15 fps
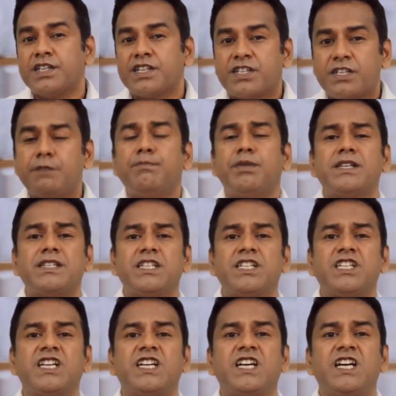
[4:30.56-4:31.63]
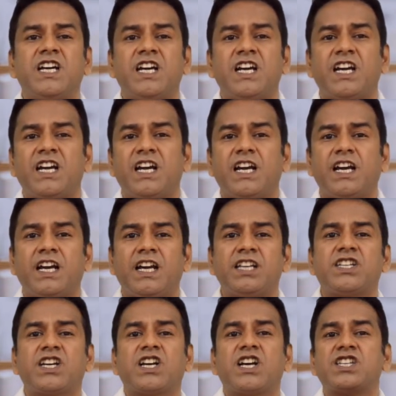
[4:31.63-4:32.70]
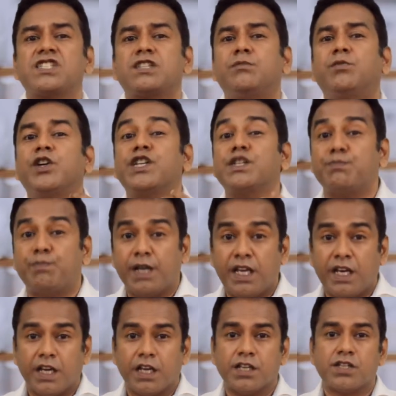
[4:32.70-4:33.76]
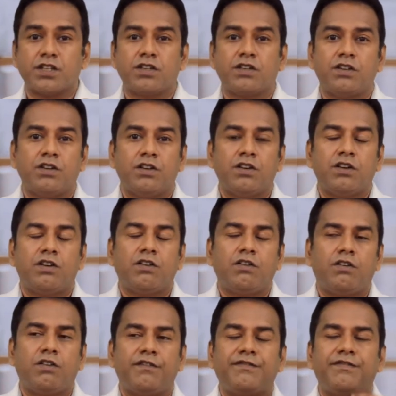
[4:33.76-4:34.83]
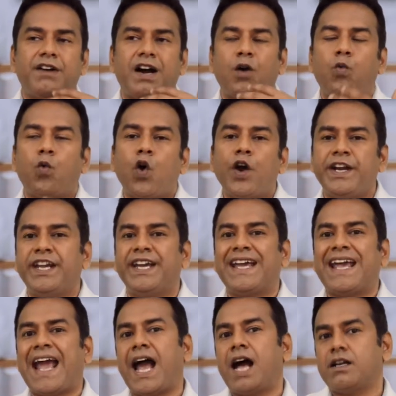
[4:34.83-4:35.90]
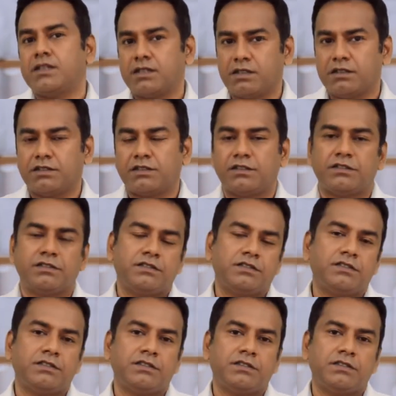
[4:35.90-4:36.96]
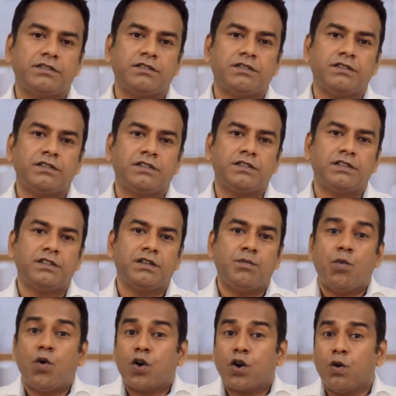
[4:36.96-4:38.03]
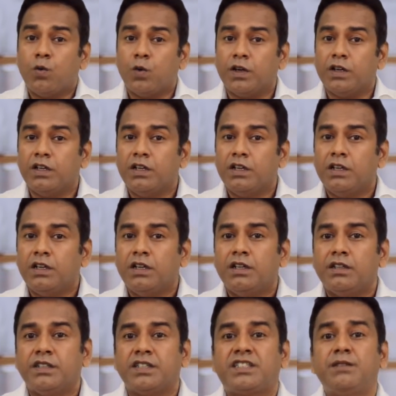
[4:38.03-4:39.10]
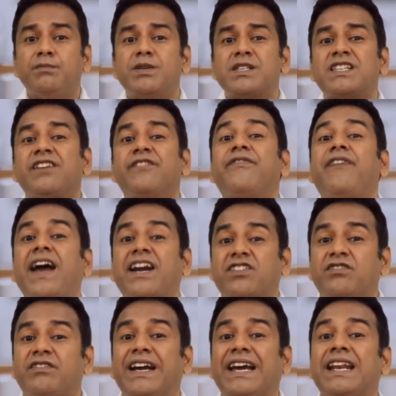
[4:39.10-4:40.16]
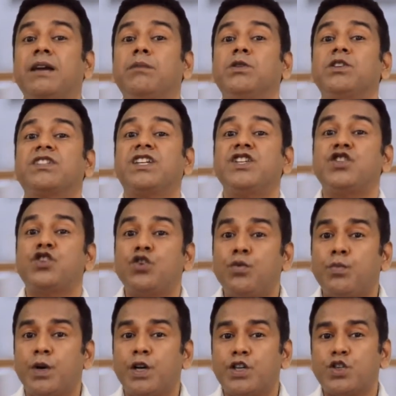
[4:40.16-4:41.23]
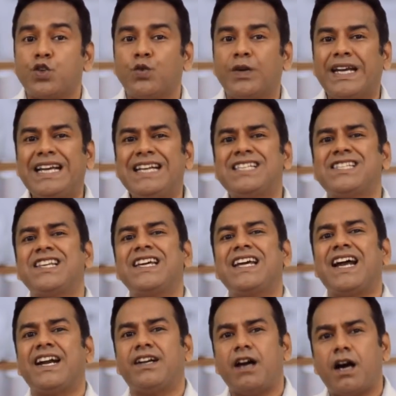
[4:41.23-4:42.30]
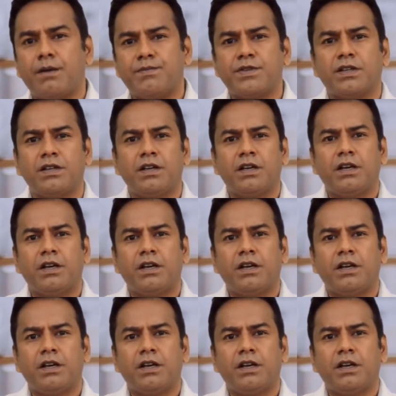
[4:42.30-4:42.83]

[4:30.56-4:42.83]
Simplicity is a customer experience of avoiding hassles. Moreover, the simplicity factor enables consumers to easily adopt